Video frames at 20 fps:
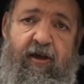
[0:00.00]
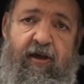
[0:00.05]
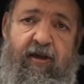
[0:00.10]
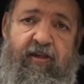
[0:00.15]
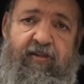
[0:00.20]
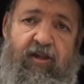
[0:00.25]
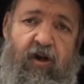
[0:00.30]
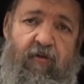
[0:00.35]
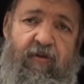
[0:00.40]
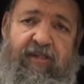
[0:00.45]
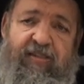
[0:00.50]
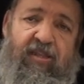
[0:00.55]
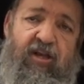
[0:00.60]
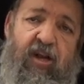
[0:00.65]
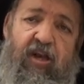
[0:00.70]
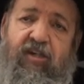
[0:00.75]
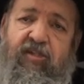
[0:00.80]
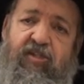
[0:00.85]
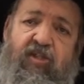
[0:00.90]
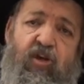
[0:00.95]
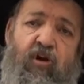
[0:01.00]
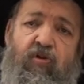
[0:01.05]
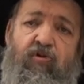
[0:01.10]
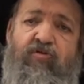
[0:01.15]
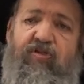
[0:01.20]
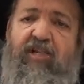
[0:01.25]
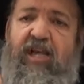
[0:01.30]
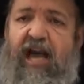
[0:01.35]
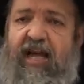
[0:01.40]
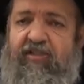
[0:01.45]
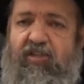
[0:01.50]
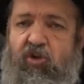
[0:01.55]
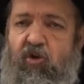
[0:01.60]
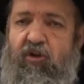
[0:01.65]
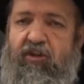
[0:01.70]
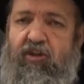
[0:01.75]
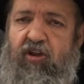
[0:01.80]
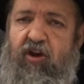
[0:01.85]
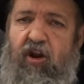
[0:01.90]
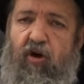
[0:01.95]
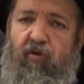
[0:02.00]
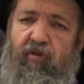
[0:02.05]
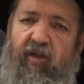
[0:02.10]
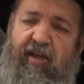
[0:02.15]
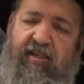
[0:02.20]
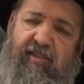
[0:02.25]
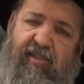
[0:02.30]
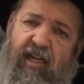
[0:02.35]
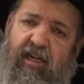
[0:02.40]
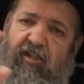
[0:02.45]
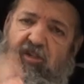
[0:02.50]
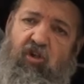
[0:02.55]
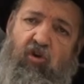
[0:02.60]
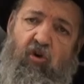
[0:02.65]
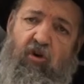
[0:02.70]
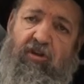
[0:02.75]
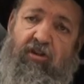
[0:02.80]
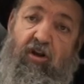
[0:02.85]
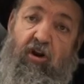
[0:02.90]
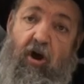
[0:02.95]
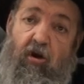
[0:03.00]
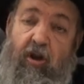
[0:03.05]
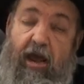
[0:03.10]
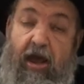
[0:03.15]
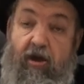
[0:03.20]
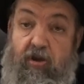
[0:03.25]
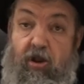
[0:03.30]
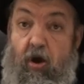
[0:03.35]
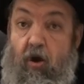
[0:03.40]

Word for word: There's always an excuse. Yeah, it's good to know this and it's good to know that.